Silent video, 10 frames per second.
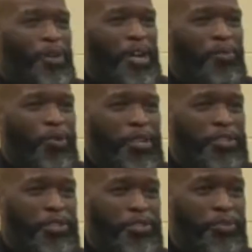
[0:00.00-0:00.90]
what I wanted
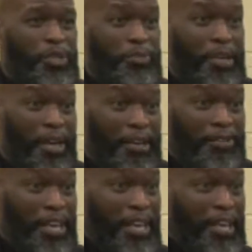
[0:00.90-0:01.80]
to do with my
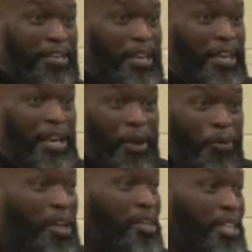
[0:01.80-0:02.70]
life. And
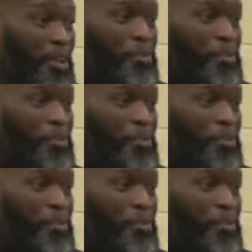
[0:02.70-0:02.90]
ironically, I